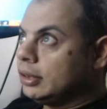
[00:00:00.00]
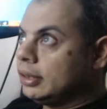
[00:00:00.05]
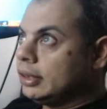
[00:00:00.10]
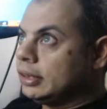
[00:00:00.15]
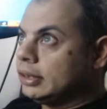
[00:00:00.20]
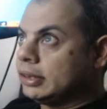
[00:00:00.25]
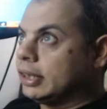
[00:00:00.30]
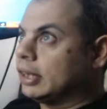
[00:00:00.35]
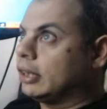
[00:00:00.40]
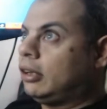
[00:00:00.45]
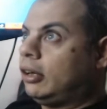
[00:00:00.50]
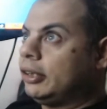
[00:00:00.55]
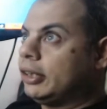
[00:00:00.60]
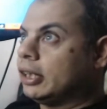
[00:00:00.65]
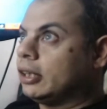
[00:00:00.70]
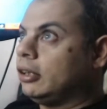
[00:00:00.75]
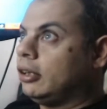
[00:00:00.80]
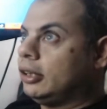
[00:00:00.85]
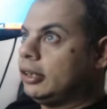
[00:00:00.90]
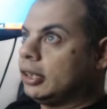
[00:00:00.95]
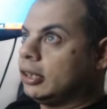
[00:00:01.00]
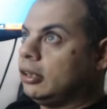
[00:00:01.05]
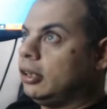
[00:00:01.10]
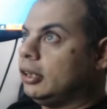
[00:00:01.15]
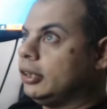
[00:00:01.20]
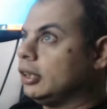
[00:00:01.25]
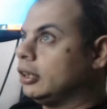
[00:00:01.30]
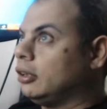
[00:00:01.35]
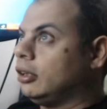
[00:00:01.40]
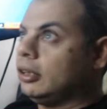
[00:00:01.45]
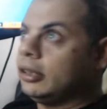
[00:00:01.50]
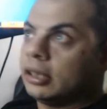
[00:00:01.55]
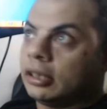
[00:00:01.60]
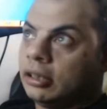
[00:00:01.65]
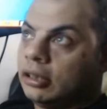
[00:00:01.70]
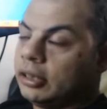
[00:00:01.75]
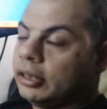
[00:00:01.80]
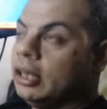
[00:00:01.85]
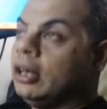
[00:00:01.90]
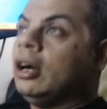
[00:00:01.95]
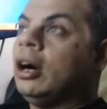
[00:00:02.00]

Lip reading: Decline, decline, decline, decline, decline.